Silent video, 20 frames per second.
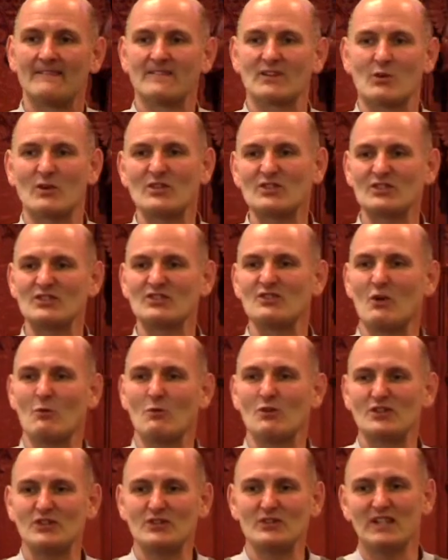The question is not
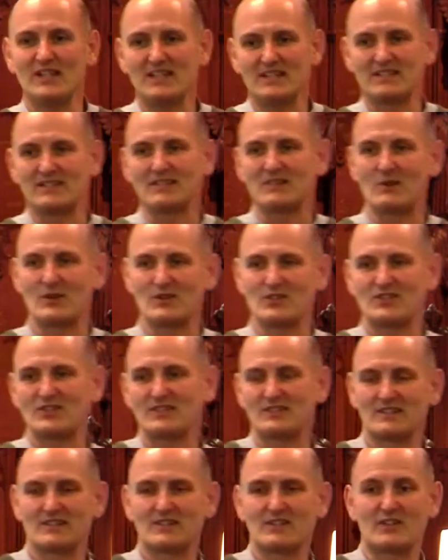what you need, the
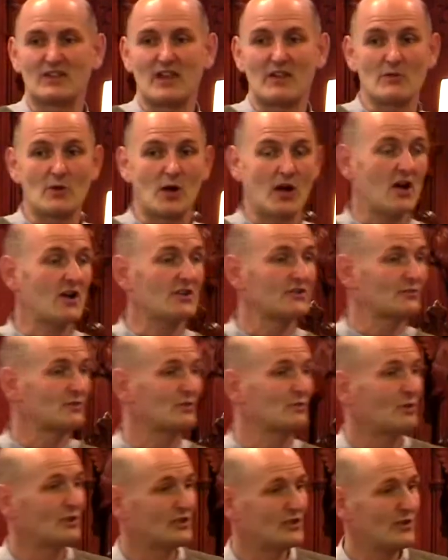question that they were asked
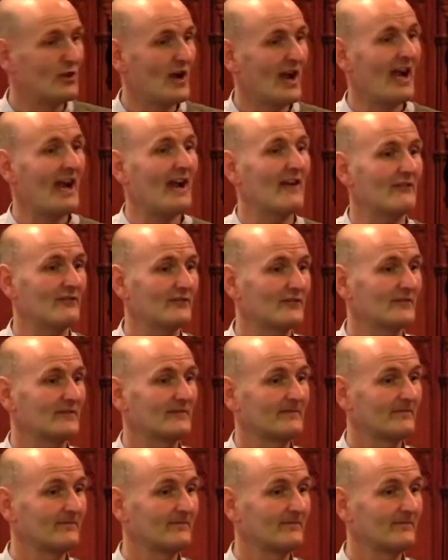was what you have.